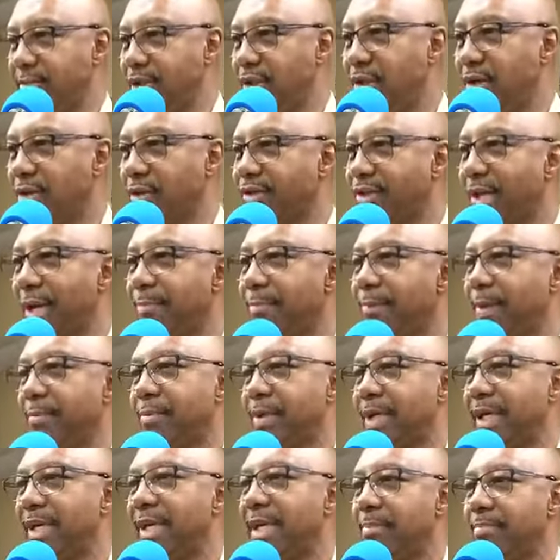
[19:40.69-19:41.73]
You know, some people
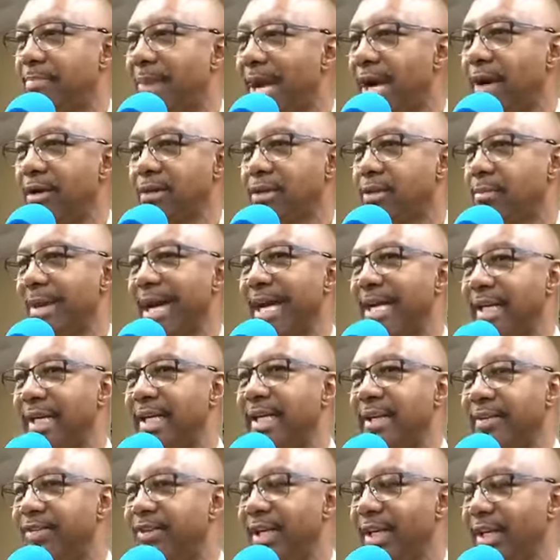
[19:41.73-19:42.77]
get embarrassed about
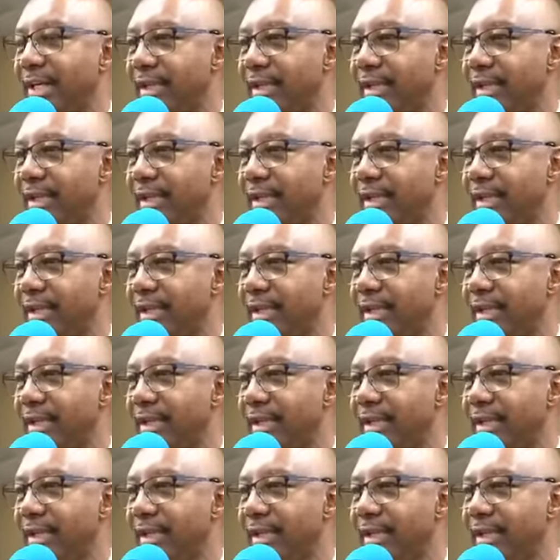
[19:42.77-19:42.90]
anything.